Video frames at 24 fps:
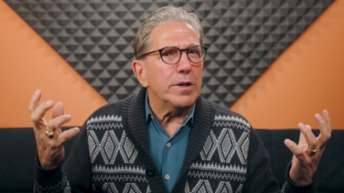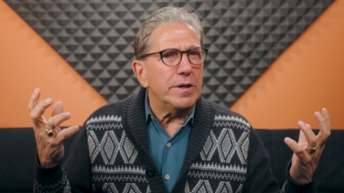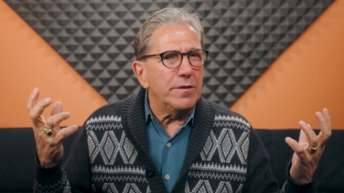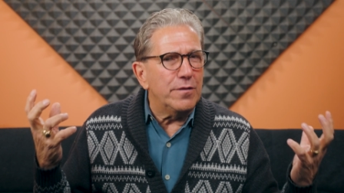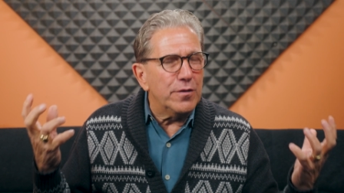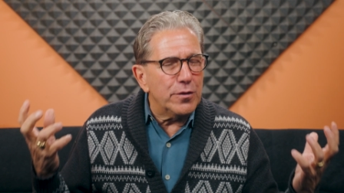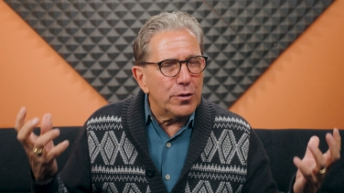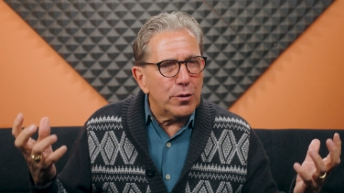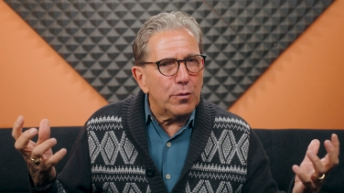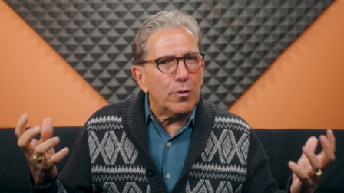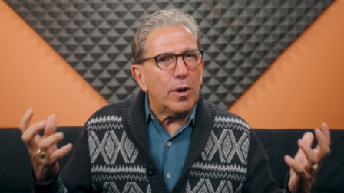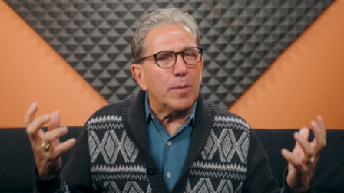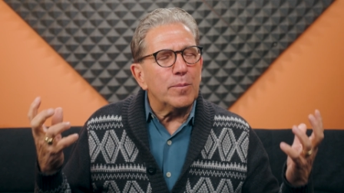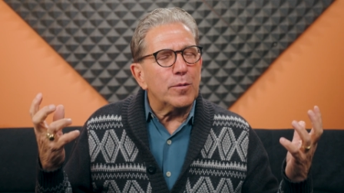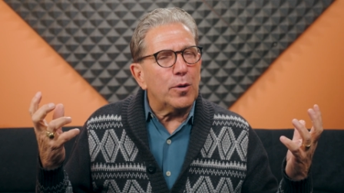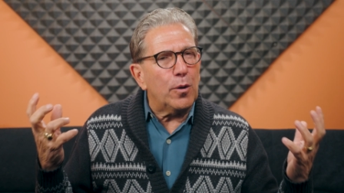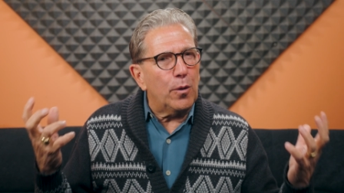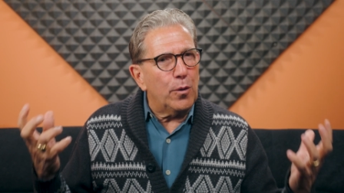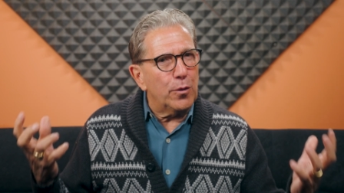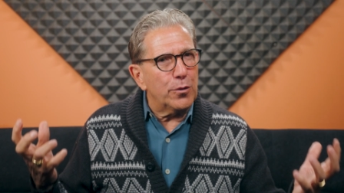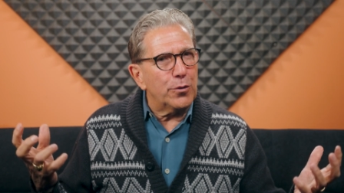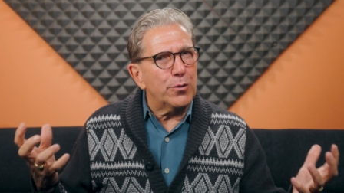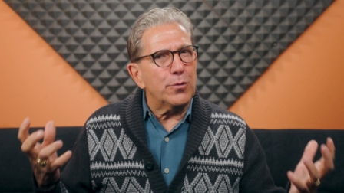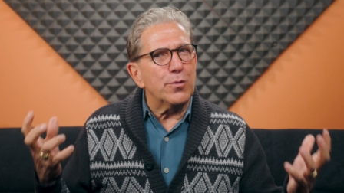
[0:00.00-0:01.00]
Even though I'm
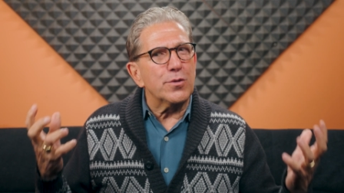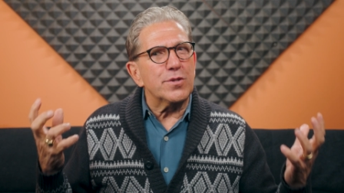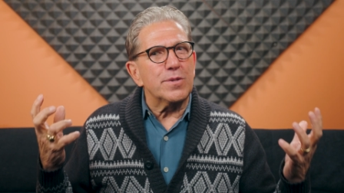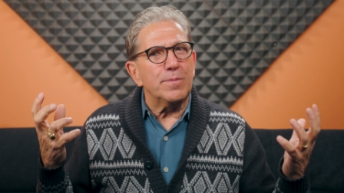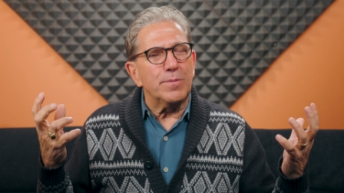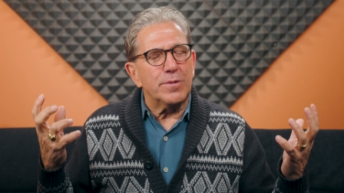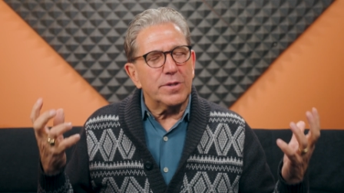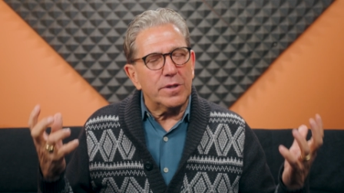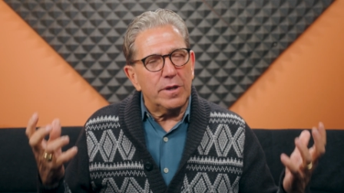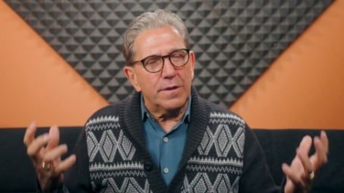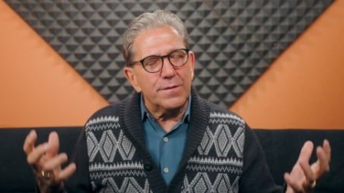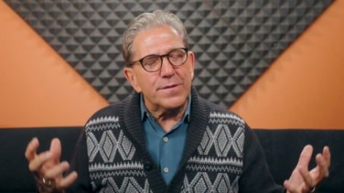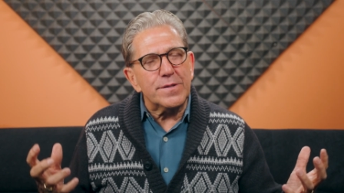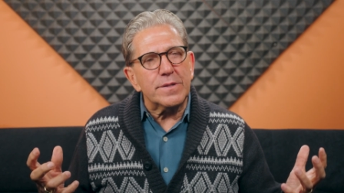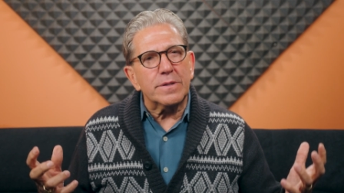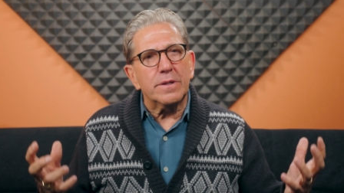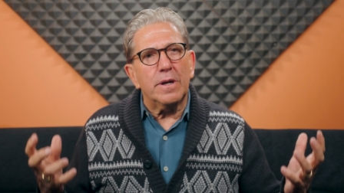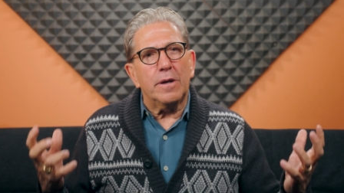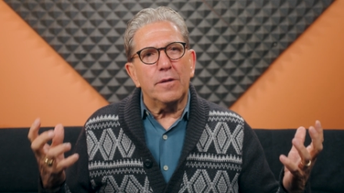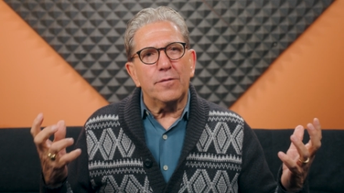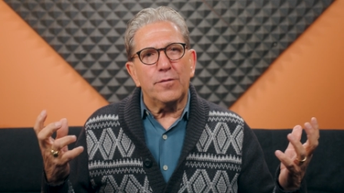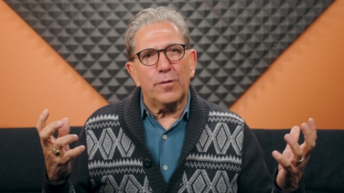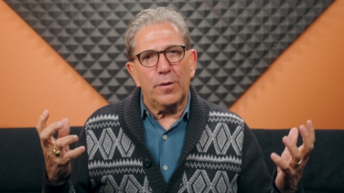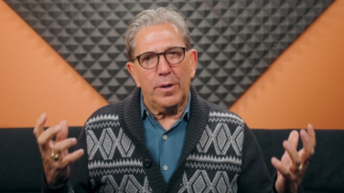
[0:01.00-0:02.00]
going through some tough
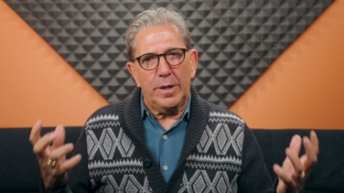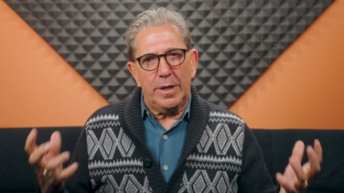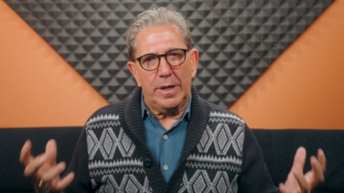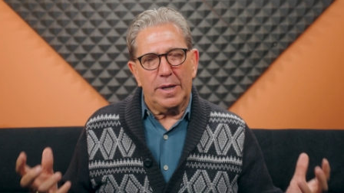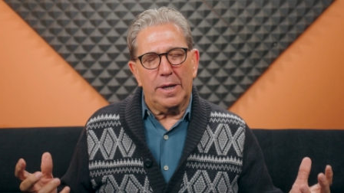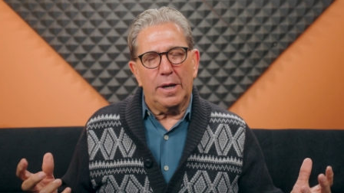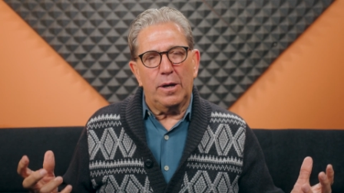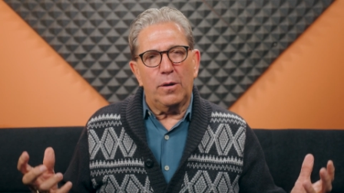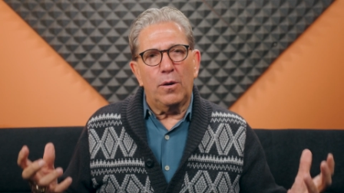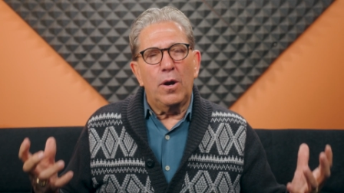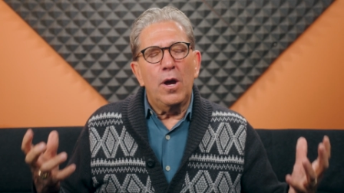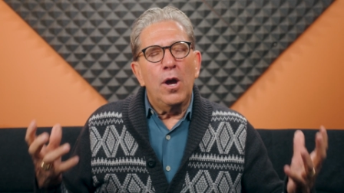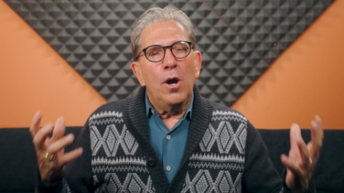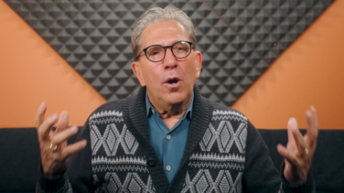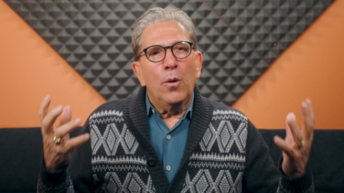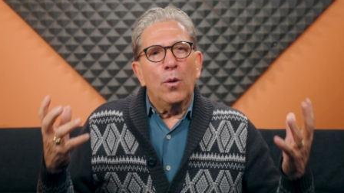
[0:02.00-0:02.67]
stuff right now,